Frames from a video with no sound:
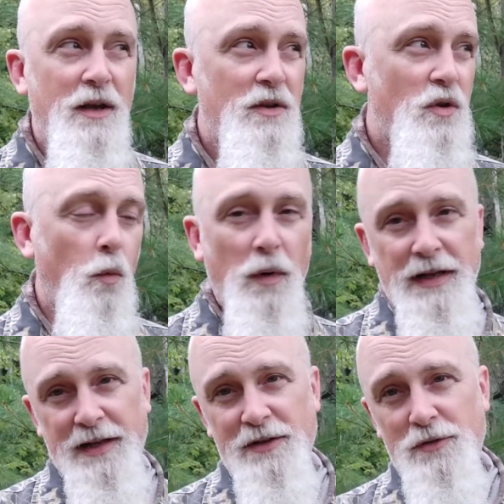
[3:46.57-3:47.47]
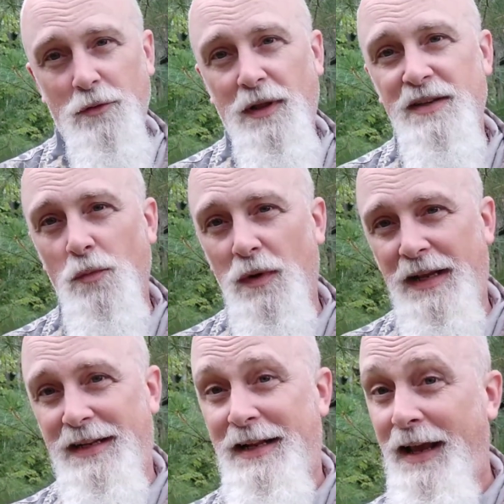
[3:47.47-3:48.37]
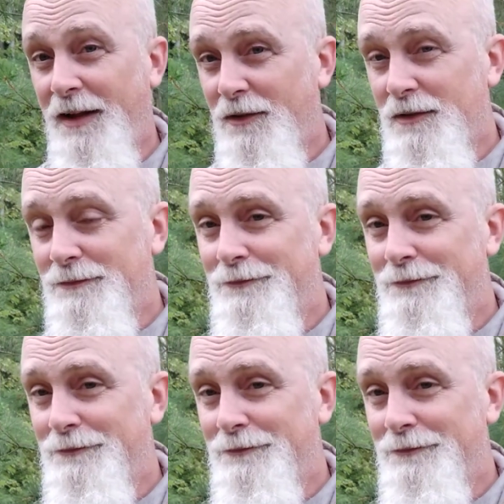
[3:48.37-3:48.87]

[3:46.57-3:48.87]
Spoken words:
So a one-handed tool has a one-handed handle.